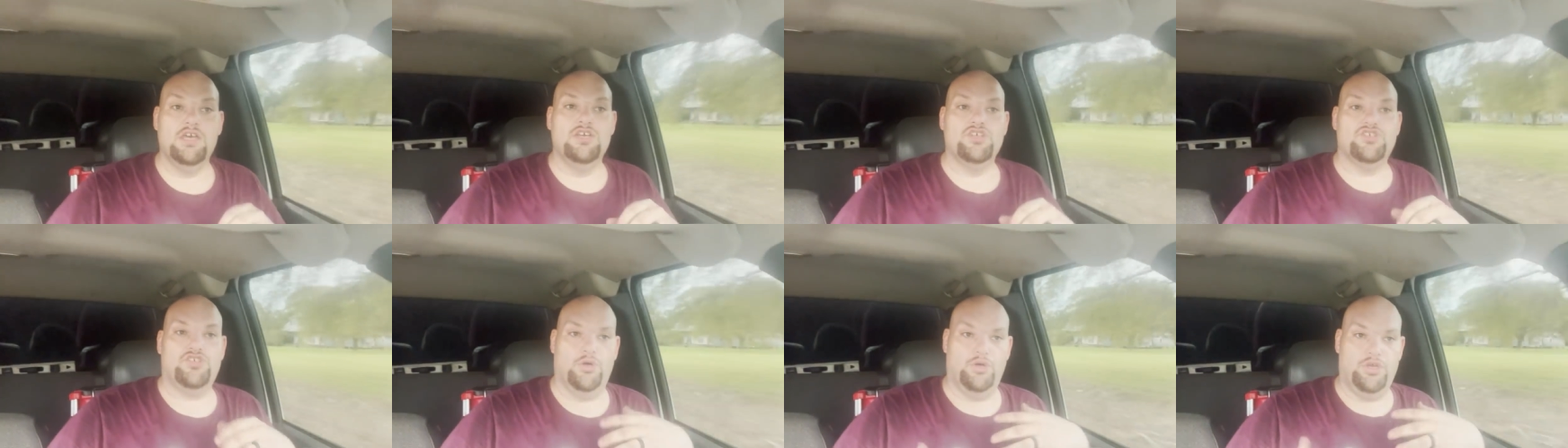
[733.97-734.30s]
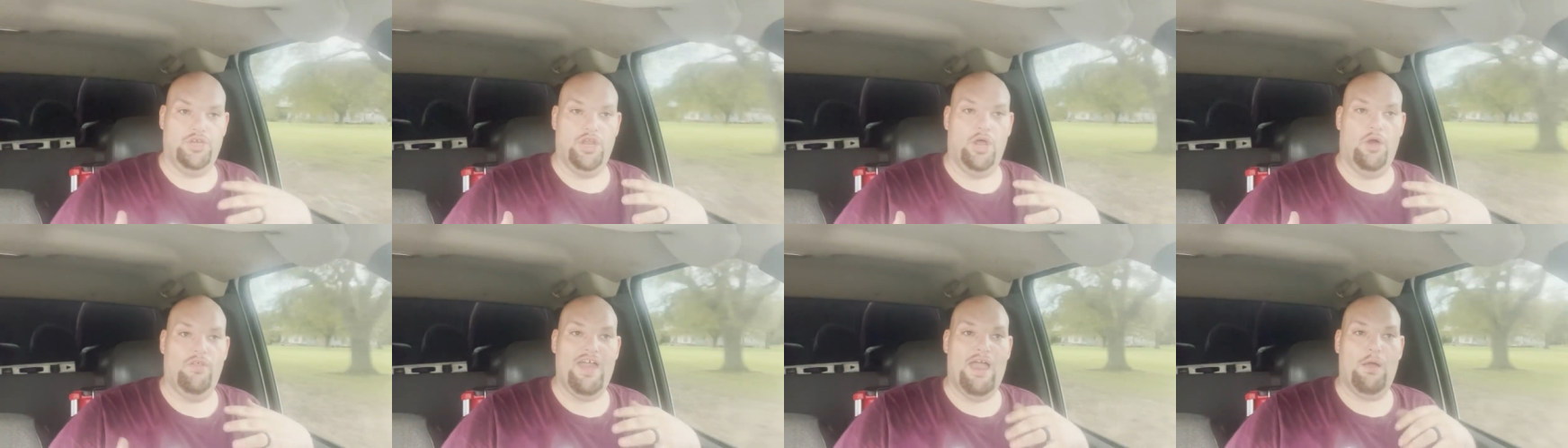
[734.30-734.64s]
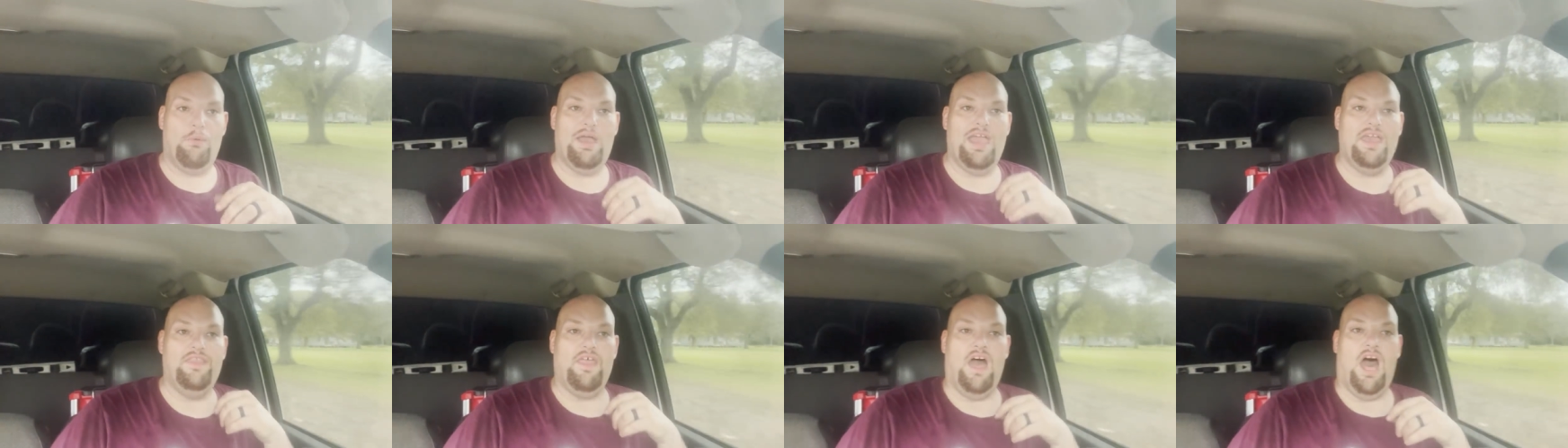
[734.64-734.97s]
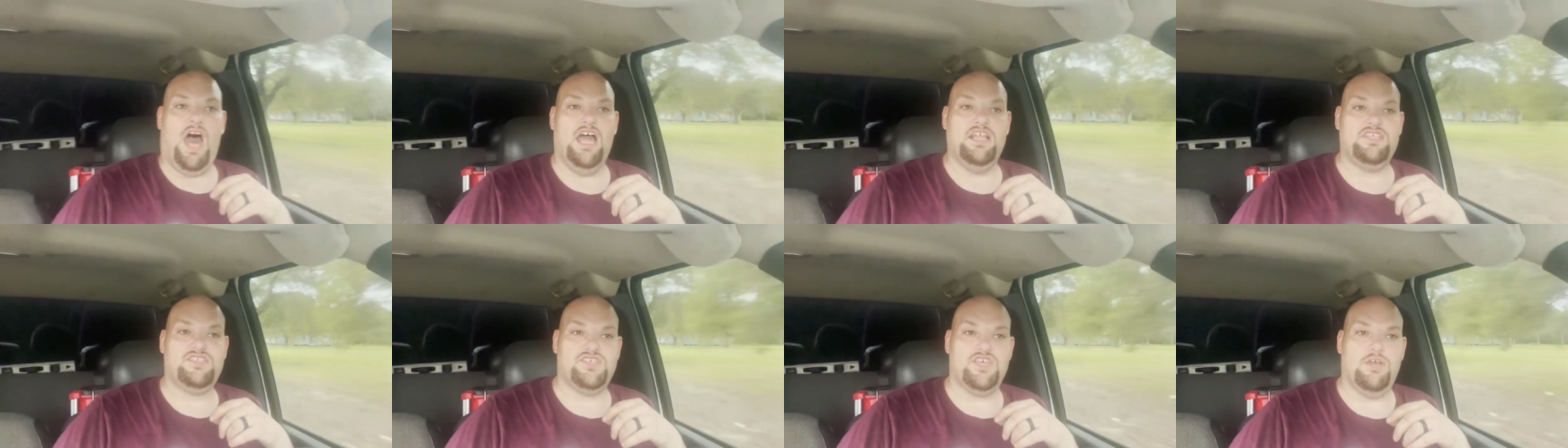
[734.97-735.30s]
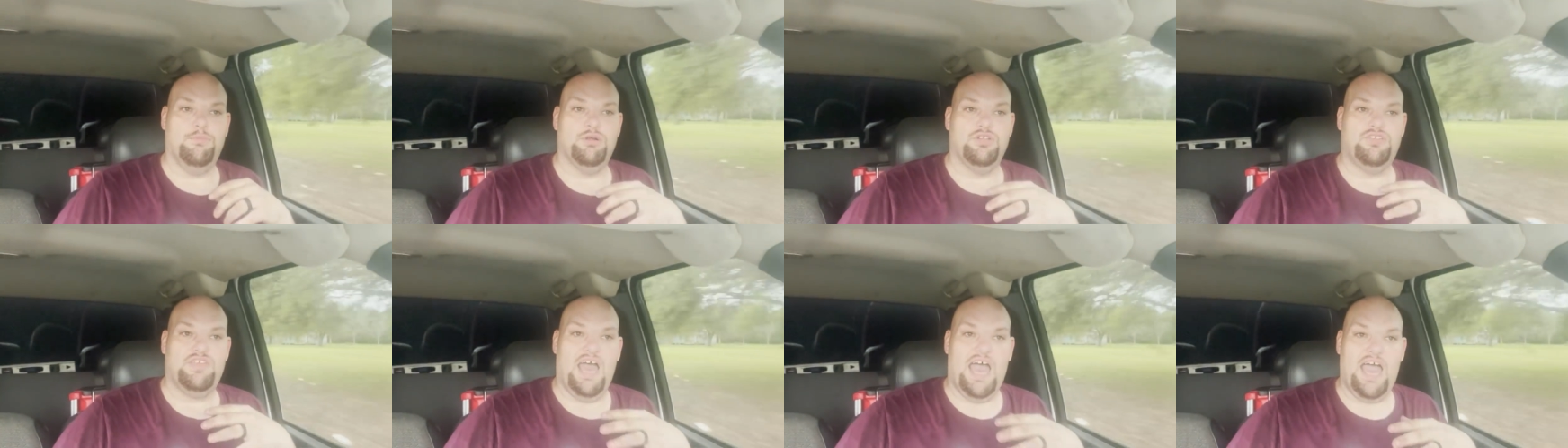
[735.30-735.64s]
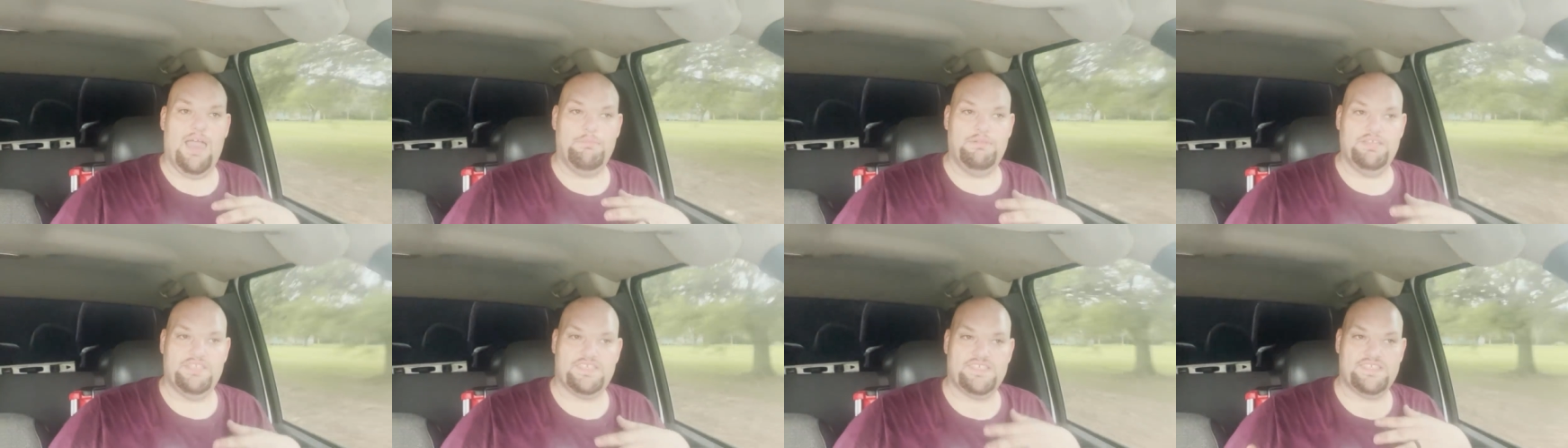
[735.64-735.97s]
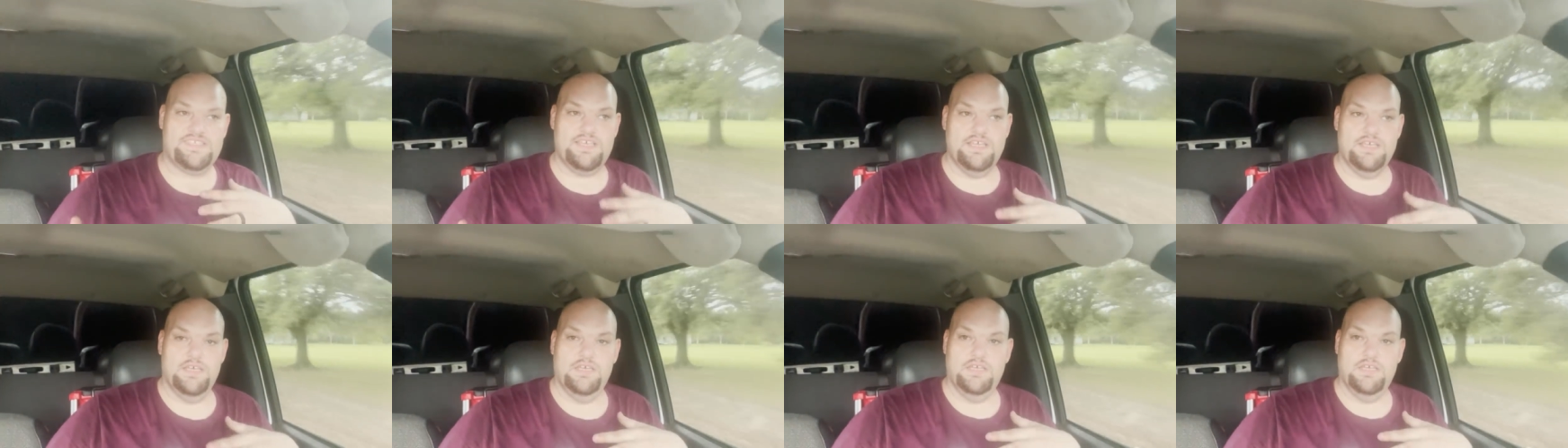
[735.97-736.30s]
So, you know, that way in the hot summertime, it's